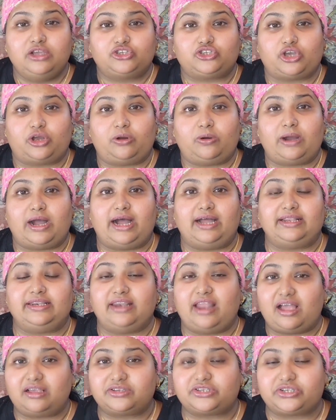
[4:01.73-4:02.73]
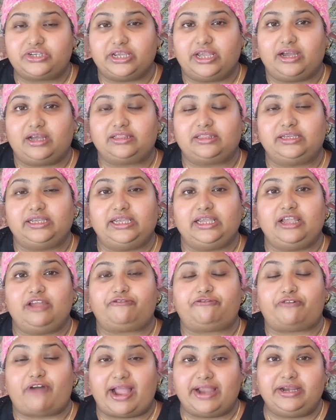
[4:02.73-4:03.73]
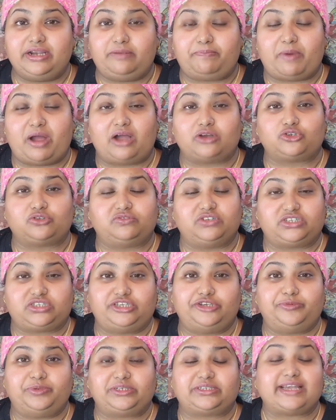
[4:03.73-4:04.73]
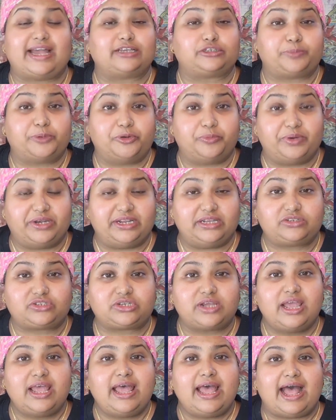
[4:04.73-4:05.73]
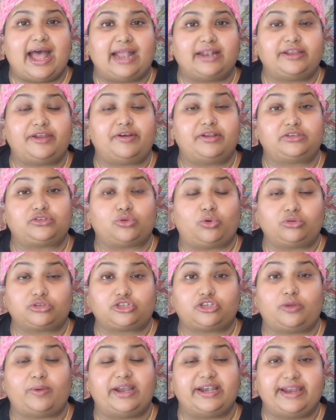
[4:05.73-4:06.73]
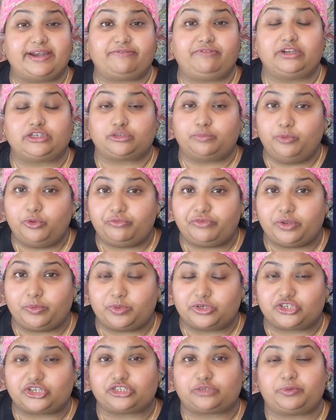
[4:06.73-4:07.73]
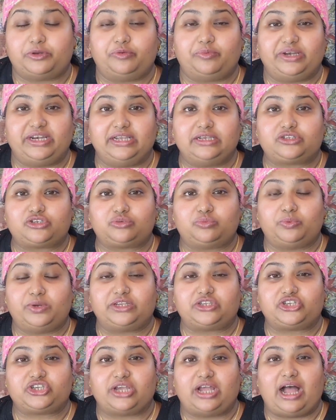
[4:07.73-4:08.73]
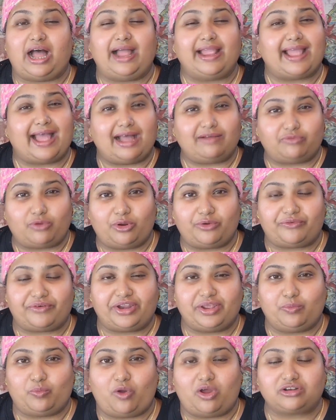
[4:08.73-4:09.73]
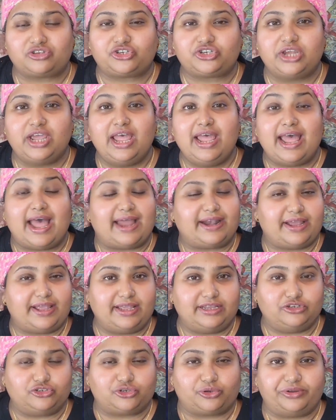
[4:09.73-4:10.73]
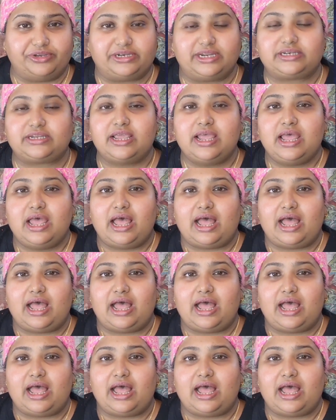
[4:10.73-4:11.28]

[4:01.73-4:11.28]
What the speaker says: So last year the final part of the series has been released, and there is also a Netflix movie which has been released, which I have already watched and I enjoyed it.